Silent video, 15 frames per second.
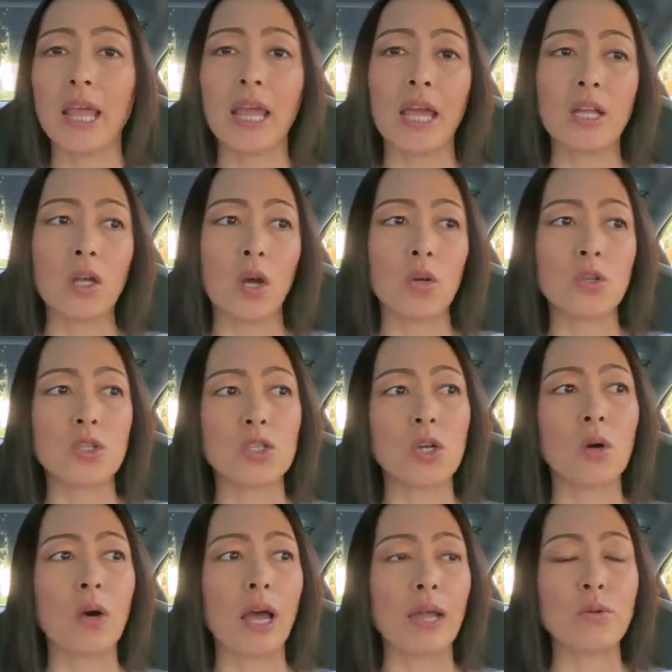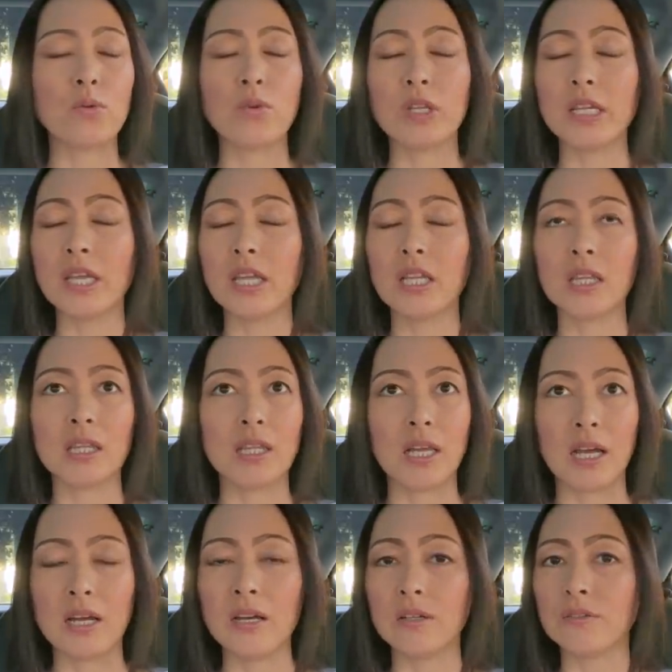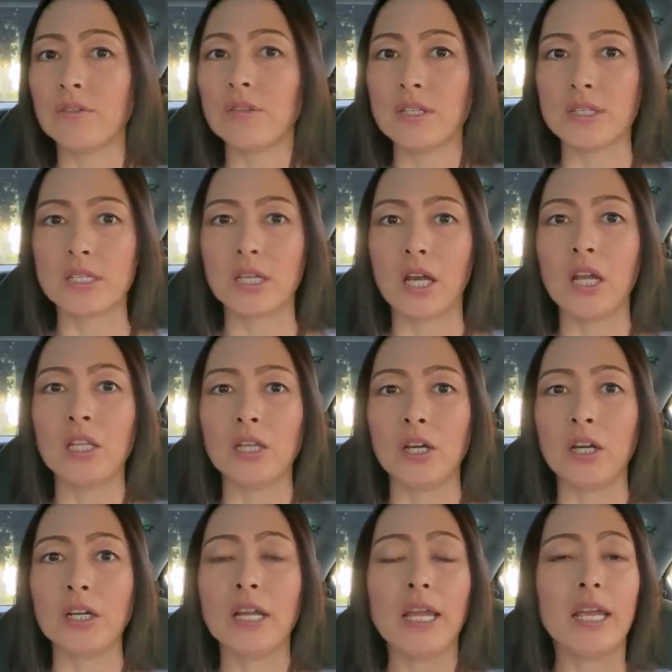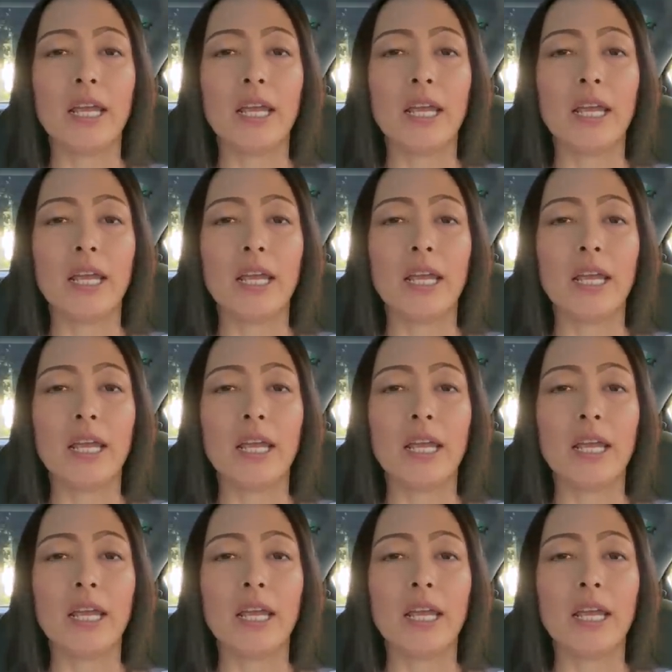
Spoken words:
and also I really love this color,